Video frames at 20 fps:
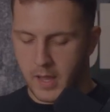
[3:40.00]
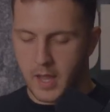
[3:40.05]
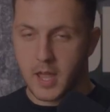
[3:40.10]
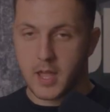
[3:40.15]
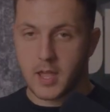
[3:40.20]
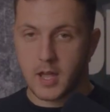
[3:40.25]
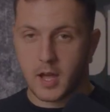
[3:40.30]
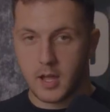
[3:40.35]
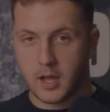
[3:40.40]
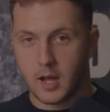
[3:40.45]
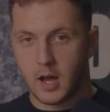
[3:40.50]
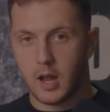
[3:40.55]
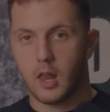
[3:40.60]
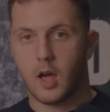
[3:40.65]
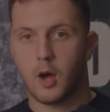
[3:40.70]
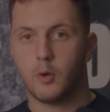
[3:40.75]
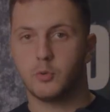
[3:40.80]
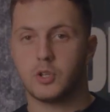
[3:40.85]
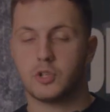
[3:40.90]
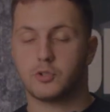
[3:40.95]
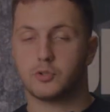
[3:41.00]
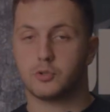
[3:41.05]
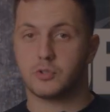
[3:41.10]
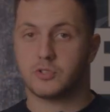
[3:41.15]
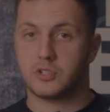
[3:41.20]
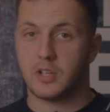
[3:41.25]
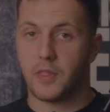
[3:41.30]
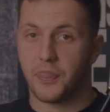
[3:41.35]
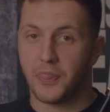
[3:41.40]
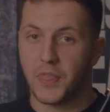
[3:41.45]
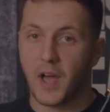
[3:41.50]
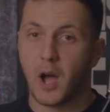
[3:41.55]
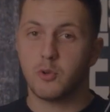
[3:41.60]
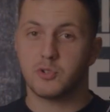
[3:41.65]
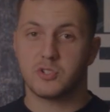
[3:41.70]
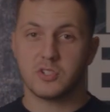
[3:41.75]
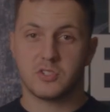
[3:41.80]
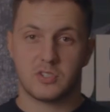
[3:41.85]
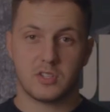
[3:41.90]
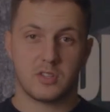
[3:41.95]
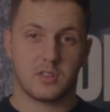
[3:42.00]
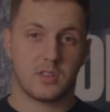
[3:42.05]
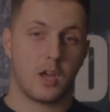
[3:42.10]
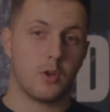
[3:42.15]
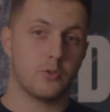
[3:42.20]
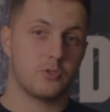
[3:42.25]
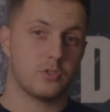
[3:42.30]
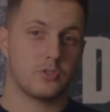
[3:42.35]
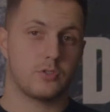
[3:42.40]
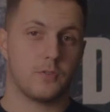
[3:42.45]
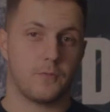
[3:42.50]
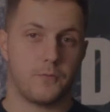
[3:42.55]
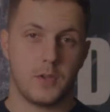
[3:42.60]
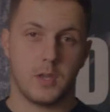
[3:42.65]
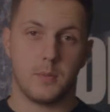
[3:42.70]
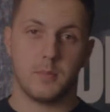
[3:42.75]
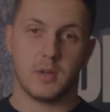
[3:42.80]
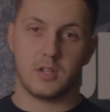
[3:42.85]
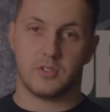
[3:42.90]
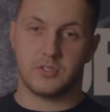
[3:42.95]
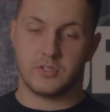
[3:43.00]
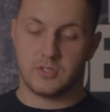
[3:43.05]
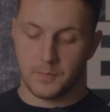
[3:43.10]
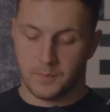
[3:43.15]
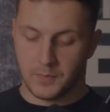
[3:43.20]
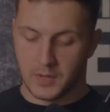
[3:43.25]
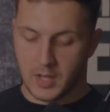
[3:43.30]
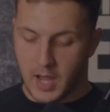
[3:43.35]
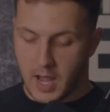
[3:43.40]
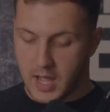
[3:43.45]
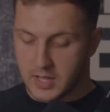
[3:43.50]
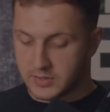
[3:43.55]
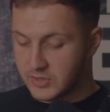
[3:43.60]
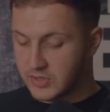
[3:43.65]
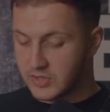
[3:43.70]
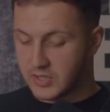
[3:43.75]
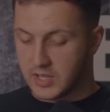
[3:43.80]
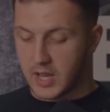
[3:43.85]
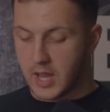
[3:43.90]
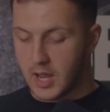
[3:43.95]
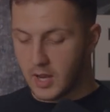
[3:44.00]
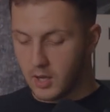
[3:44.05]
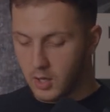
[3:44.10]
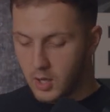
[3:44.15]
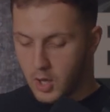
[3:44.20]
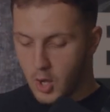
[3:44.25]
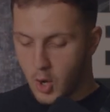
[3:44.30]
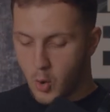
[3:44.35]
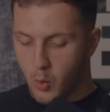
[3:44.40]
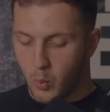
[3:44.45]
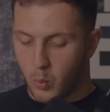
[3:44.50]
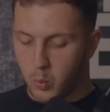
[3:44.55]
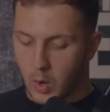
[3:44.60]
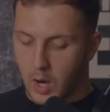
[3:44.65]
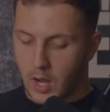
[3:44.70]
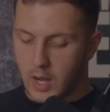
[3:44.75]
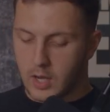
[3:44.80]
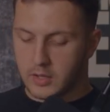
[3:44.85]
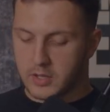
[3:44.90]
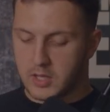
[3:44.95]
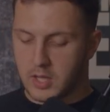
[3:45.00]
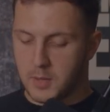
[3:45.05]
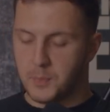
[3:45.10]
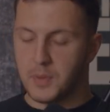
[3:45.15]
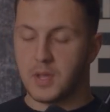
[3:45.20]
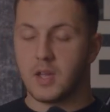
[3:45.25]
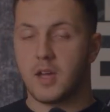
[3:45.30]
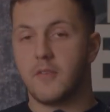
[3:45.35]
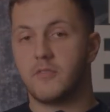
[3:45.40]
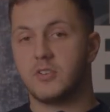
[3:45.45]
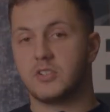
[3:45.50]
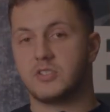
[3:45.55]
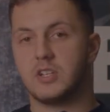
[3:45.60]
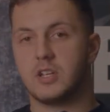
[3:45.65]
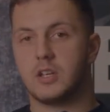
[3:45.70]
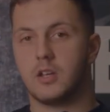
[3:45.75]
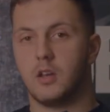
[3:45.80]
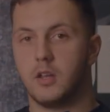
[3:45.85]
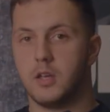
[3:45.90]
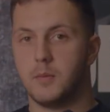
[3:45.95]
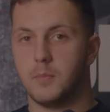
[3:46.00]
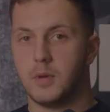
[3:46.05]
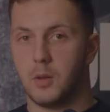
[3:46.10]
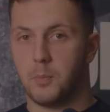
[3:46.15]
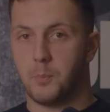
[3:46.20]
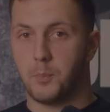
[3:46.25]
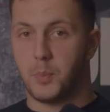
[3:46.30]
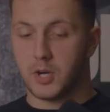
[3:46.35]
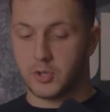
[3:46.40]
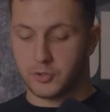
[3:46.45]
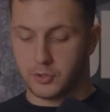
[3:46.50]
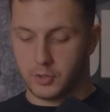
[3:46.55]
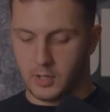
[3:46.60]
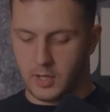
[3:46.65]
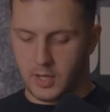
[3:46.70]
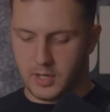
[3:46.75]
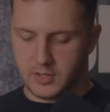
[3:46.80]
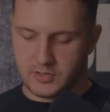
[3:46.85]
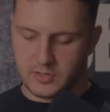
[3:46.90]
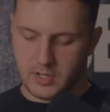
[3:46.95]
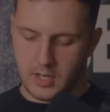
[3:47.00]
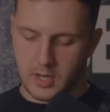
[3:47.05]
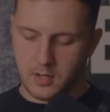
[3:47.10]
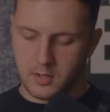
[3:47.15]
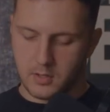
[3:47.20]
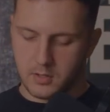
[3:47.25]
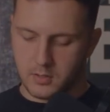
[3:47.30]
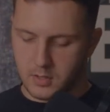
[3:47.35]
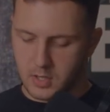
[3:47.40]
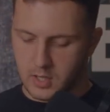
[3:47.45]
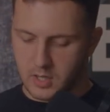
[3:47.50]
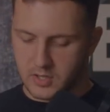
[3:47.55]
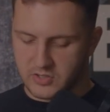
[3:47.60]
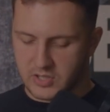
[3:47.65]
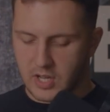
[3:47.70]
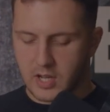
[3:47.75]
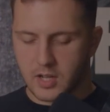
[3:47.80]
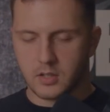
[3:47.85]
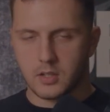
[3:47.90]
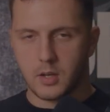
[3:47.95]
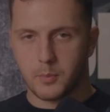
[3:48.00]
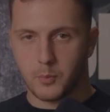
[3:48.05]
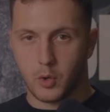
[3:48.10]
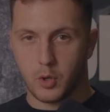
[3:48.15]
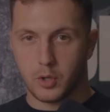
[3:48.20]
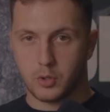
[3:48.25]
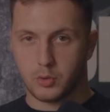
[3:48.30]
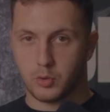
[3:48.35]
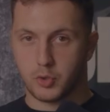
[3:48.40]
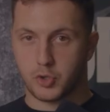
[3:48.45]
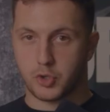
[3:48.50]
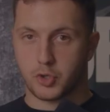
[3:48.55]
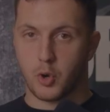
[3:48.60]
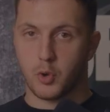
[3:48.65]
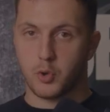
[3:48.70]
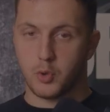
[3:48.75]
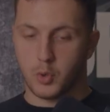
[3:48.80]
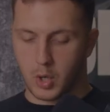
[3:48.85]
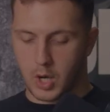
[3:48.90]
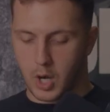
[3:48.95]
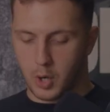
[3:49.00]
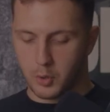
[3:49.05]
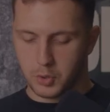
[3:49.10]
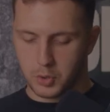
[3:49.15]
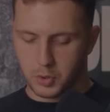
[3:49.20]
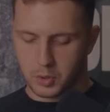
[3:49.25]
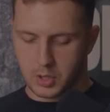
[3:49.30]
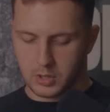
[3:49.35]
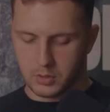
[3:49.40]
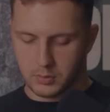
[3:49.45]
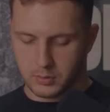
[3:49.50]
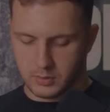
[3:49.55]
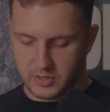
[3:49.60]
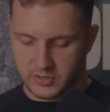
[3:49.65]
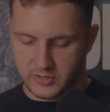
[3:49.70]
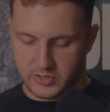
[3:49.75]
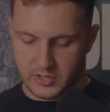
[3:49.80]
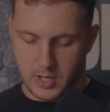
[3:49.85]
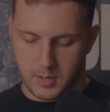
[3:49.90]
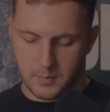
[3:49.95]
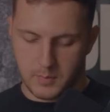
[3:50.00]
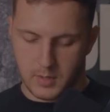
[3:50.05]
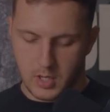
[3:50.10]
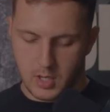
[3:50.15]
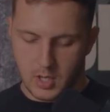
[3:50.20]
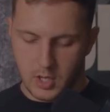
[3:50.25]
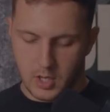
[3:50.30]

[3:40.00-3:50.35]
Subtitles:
AI allowed us to send thousands and thousands of emails at scale while keeping every single email personalized. And in a second, I'm going to show you how you can do the same.